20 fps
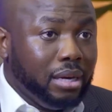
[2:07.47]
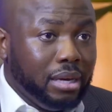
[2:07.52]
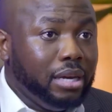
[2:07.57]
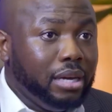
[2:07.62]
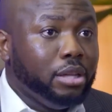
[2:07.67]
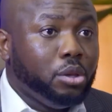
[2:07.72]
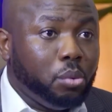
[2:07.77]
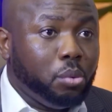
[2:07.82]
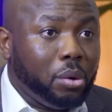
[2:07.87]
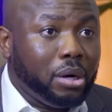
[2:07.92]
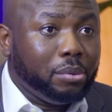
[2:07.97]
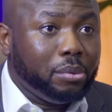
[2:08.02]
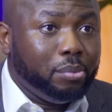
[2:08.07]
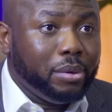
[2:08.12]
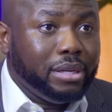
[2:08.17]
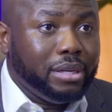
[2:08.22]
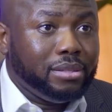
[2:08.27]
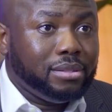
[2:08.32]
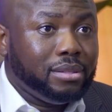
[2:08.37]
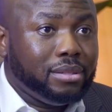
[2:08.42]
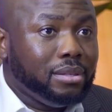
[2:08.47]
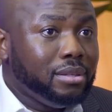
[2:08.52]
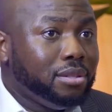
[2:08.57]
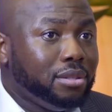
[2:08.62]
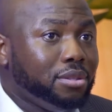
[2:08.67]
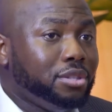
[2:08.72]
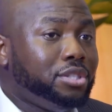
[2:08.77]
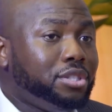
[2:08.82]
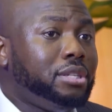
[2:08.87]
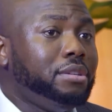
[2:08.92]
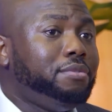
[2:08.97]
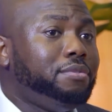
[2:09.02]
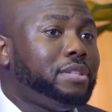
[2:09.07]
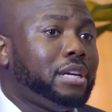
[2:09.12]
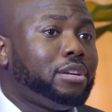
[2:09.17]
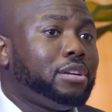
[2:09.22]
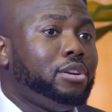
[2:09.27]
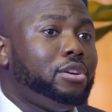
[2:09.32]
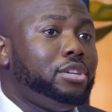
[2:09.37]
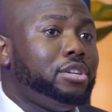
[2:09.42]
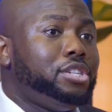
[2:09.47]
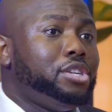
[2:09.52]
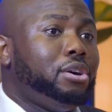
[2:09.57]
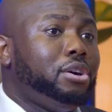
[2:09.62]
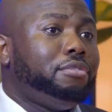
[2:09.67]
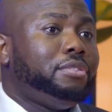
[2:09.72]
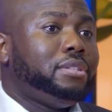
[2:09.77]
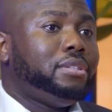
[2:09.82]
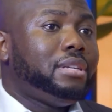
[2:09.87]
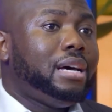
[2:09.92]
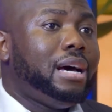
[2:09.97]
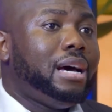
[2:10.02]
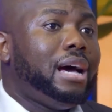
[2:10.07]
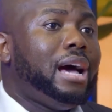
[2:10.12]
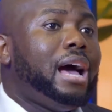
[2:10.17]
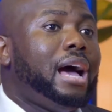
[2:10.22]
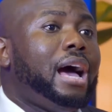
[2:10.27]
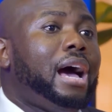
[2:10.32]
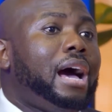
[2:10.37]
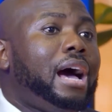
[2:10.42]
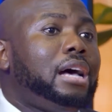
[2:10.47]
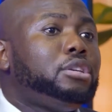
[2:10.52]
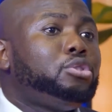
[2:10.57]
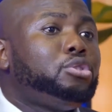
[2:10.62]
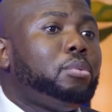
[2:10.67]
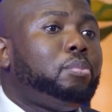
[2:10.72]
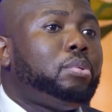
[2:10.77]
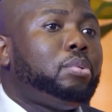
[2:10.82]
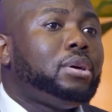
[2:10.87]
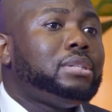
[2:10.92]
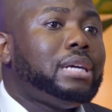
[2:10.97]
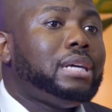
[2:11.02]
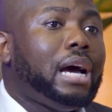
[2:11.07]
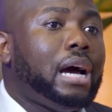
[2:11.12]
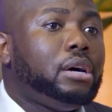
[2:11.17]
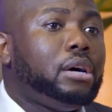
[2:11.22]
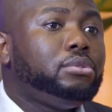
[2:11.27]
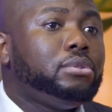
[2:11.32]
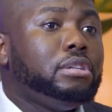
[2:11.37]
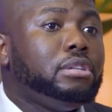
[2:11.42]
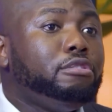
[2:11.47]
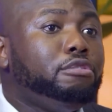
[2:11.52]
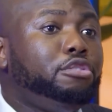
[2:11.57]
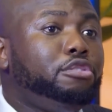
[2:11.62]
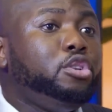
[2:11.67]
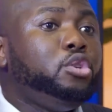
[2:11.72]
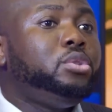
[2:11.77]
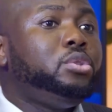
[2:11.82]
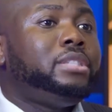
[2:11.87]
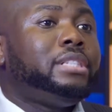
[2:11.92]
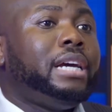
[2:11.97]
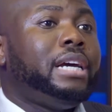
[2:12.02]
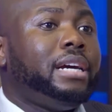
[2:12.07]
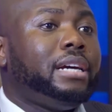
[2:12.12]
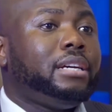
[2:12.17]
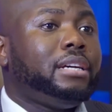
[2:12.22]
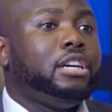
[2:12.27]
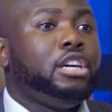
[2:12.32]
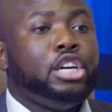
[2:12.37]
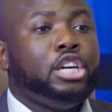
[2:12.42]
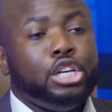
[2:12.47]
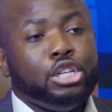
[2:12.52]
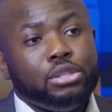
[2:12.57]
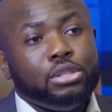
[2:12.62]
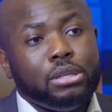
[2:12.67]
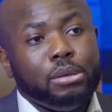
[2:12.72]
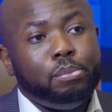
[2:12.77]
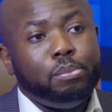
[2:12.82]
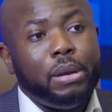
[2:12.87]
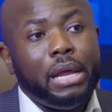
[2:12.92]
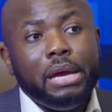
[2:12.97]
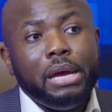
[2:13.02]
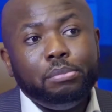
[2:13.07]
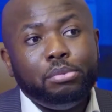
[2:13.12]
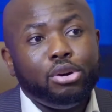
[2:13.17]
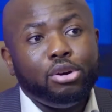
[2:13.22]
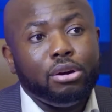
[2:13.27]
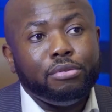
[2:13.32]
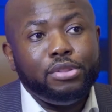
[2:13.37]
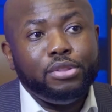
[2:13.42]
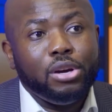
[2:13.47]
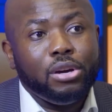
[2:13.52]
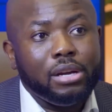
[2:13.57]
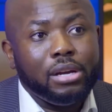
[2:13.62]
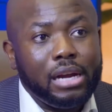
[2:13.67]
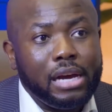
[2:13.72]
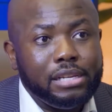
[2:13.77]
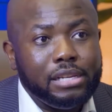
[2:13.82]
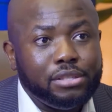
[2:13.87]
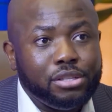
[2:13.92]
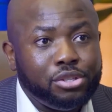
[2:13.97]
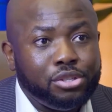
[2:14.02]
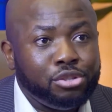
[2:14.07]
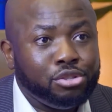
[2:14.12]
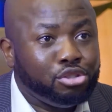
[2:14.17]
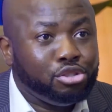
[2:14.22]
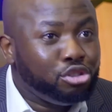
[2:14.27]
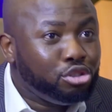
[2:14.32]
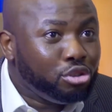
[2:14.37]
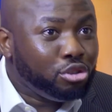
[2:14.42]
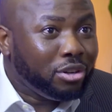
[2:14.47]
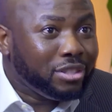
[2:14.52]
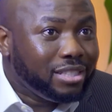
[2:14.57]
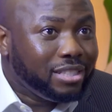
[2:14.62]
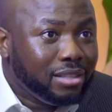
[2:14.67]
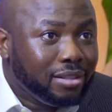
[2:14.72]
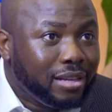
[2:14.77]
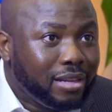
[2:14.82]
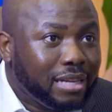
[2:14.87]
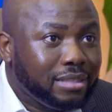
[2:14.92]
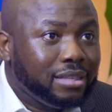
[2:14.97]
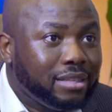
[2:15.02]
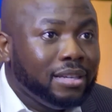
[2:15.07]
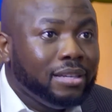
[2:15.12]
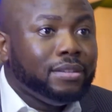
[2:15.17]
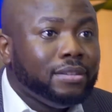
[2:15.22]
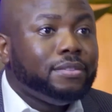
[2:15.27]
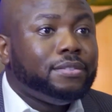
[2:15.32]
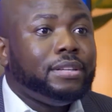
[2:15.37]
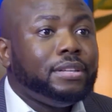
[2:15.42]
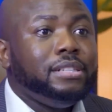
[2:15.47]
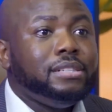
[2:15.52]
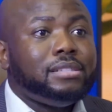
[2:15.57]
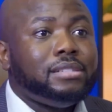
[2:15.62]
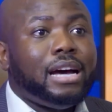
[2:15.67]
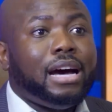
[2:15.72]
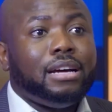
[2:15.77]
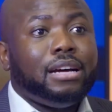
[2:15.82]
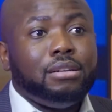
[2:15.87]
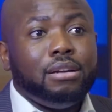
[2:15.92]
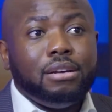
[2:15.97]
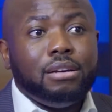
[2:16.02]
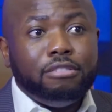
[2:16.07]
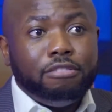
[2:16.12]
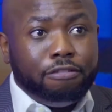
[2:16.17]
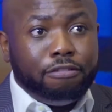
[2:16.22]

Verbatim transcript: In the workplace, the chief technology officer has to plot how to infuse tech into the playbook of the organization such that things are done